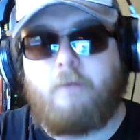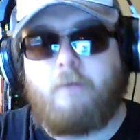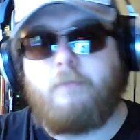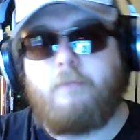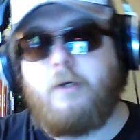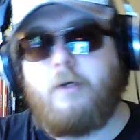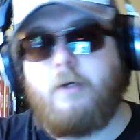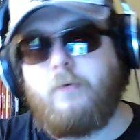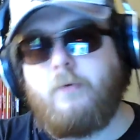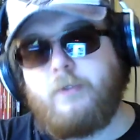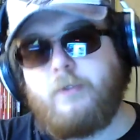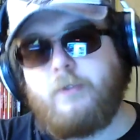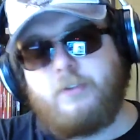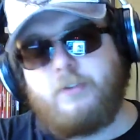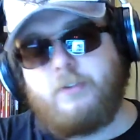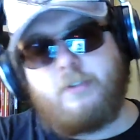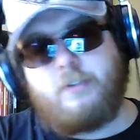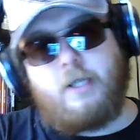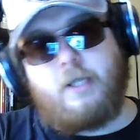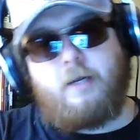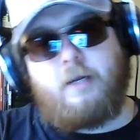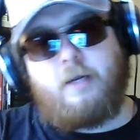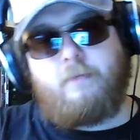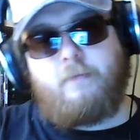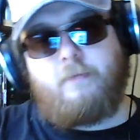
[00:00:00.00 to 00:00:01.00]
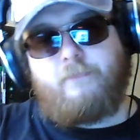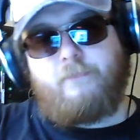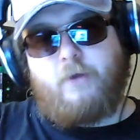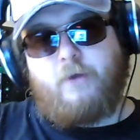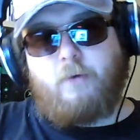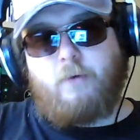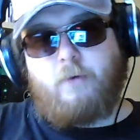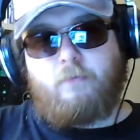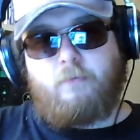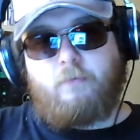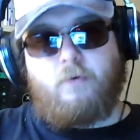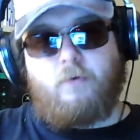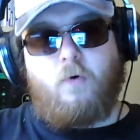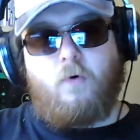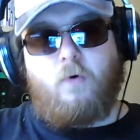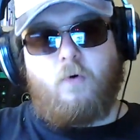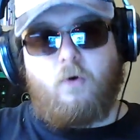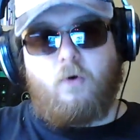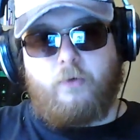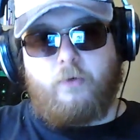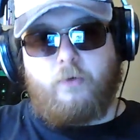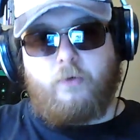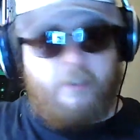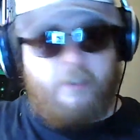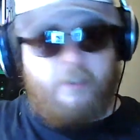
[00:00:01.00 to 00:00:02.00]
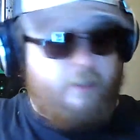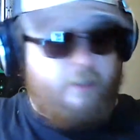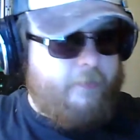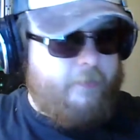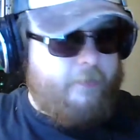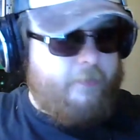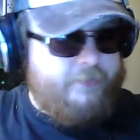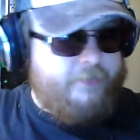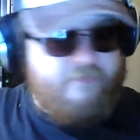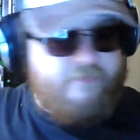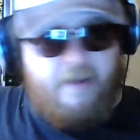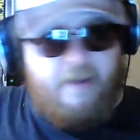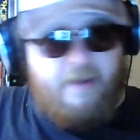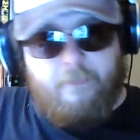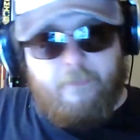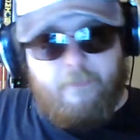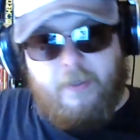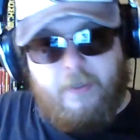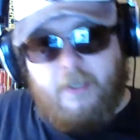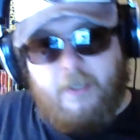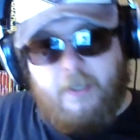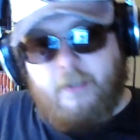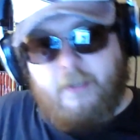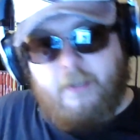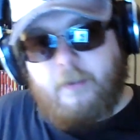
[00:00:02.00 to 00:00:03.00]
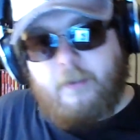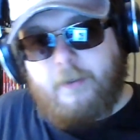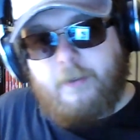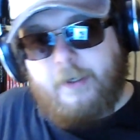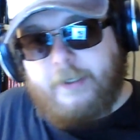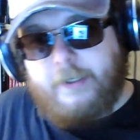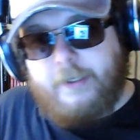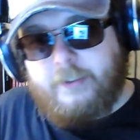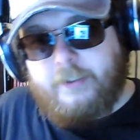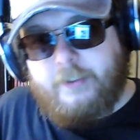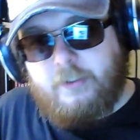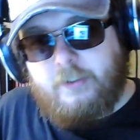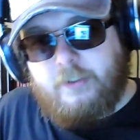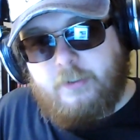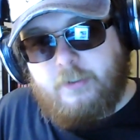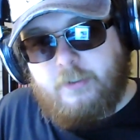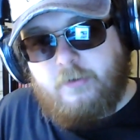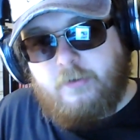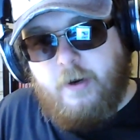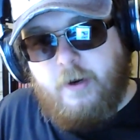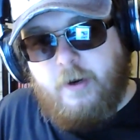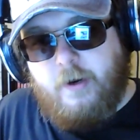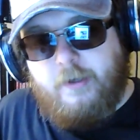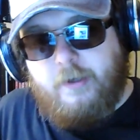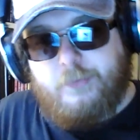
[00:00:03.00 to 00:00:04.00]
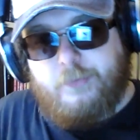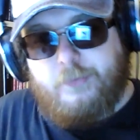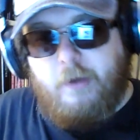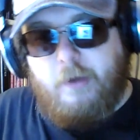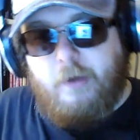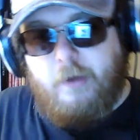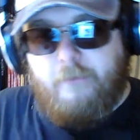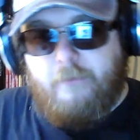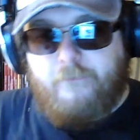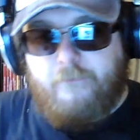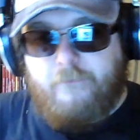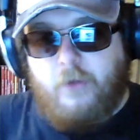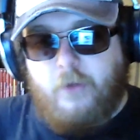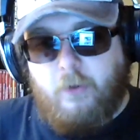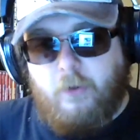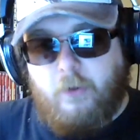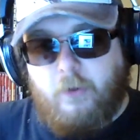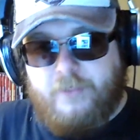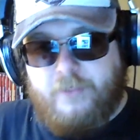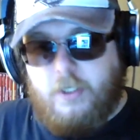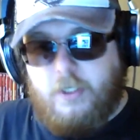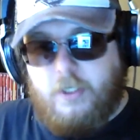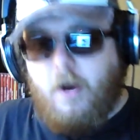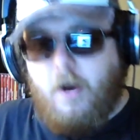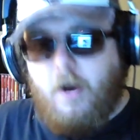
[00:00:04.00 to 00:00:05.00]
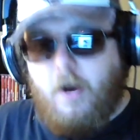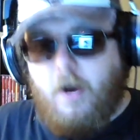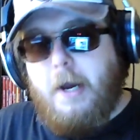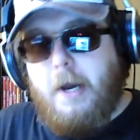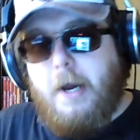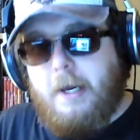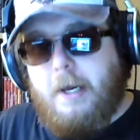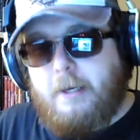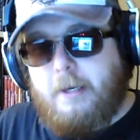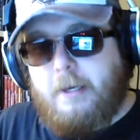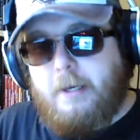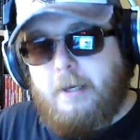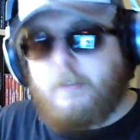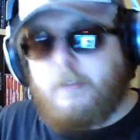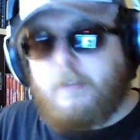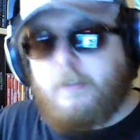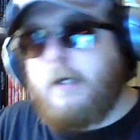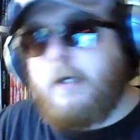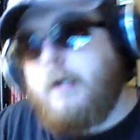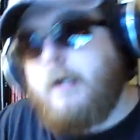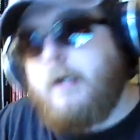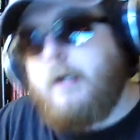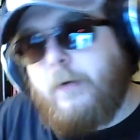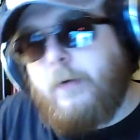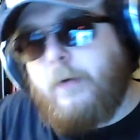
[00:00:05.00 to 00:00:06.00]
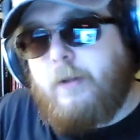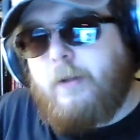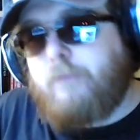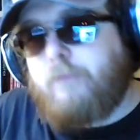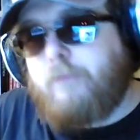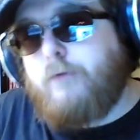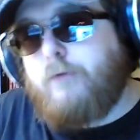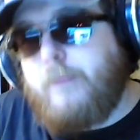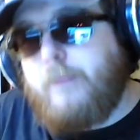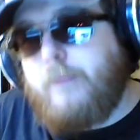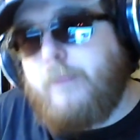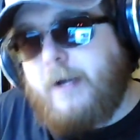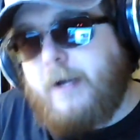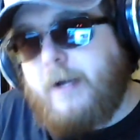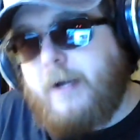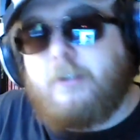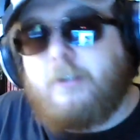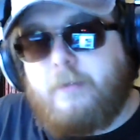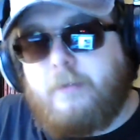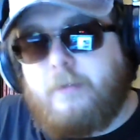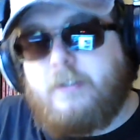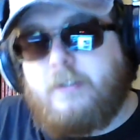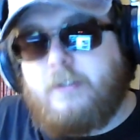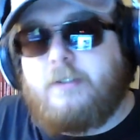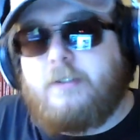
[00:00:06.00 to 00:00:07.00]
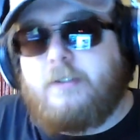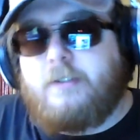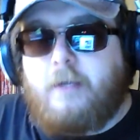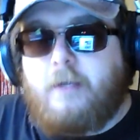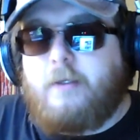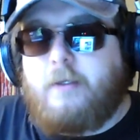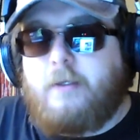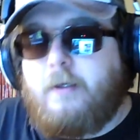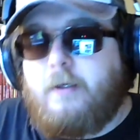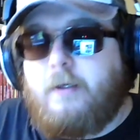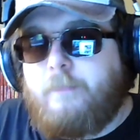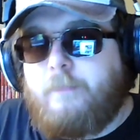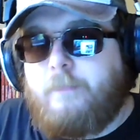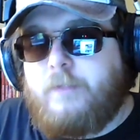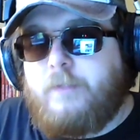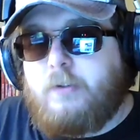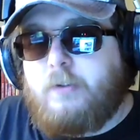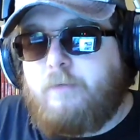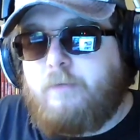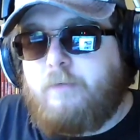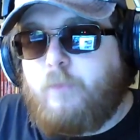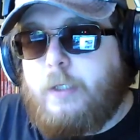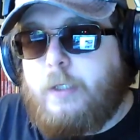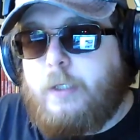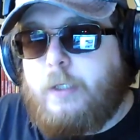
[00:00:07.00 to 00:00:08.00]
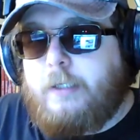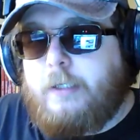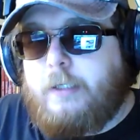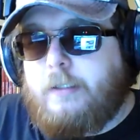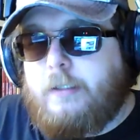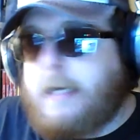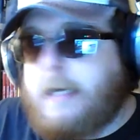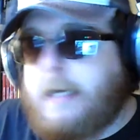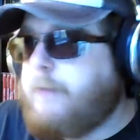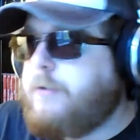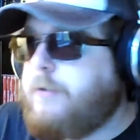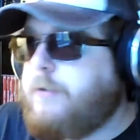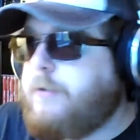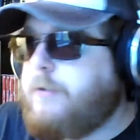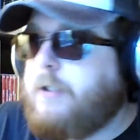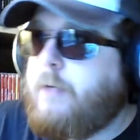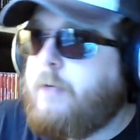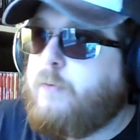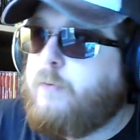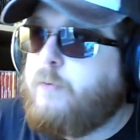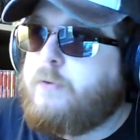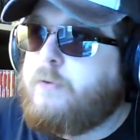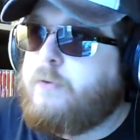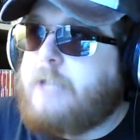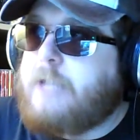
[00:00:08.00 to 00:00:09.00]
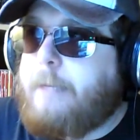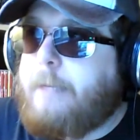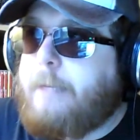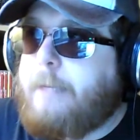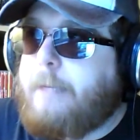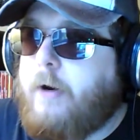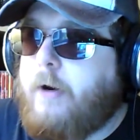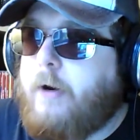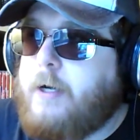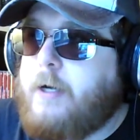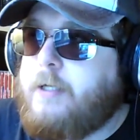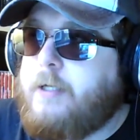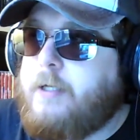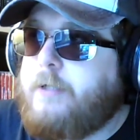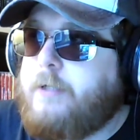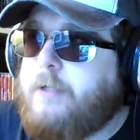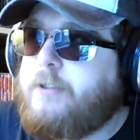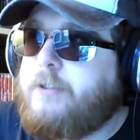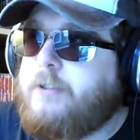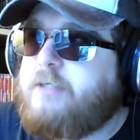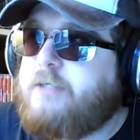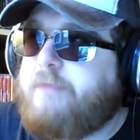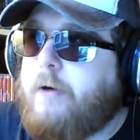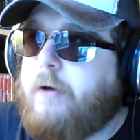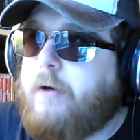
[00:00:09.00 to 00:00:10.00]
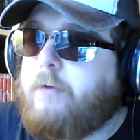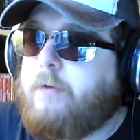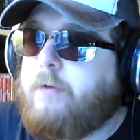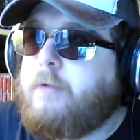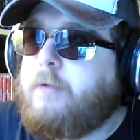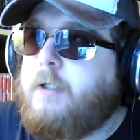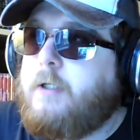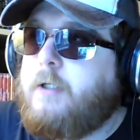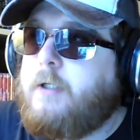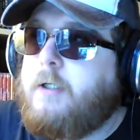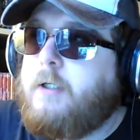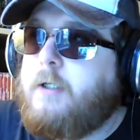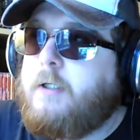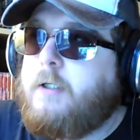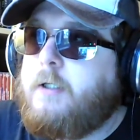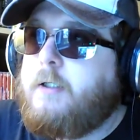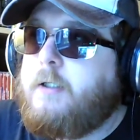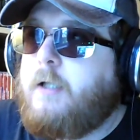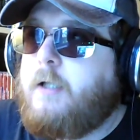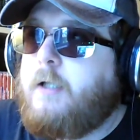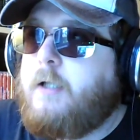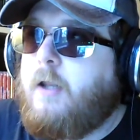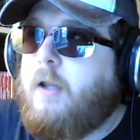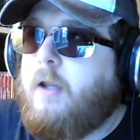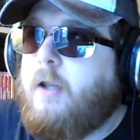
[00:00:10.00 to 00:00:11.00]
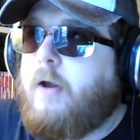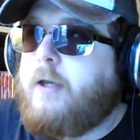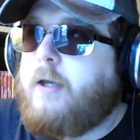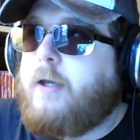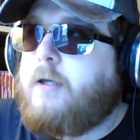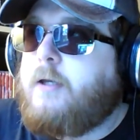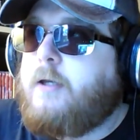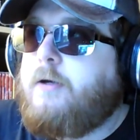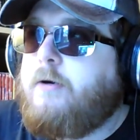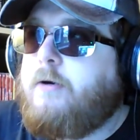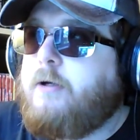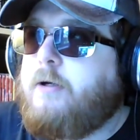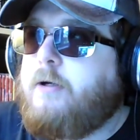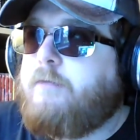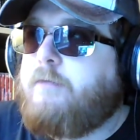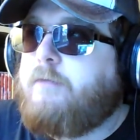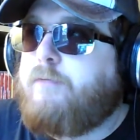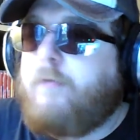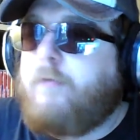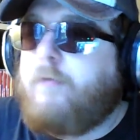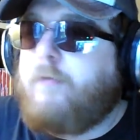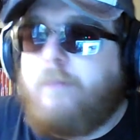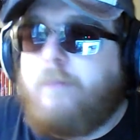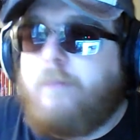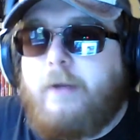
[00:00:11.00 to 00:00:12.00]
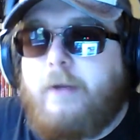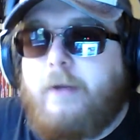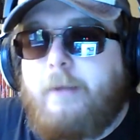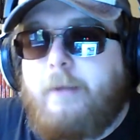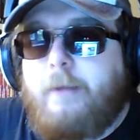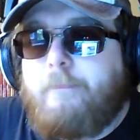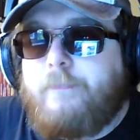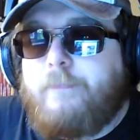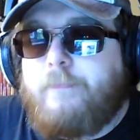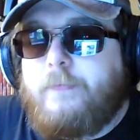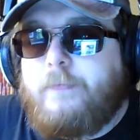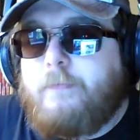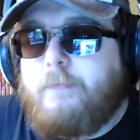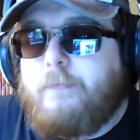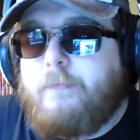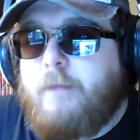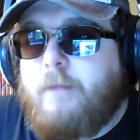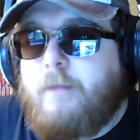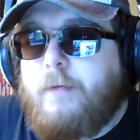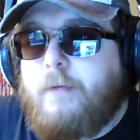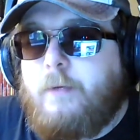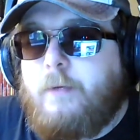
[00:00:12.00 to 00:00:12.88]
it was, and it felt awkward, and there was vamping, and the guys just trying to desperately fill for time. When it threw back to them at the sort of weird counter they were all sat behind, it just felt like you could have probably maybe